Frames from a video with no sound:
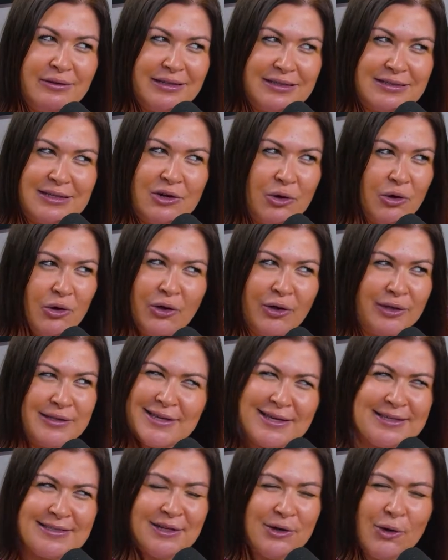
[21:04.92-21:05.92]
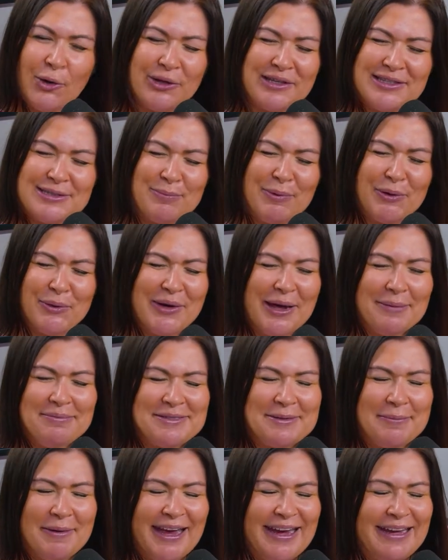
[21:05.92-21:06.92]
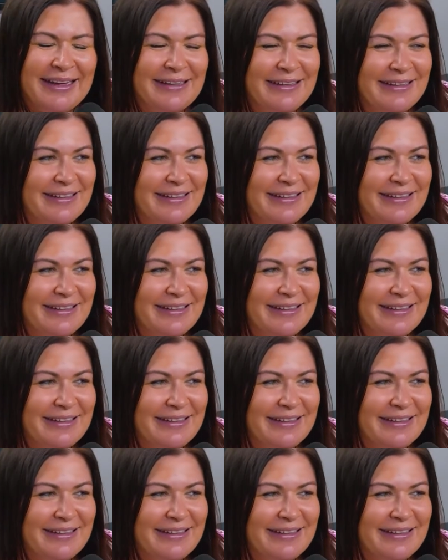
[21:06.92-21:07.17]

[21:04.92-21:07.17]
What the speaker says: Is it all it's built up to be?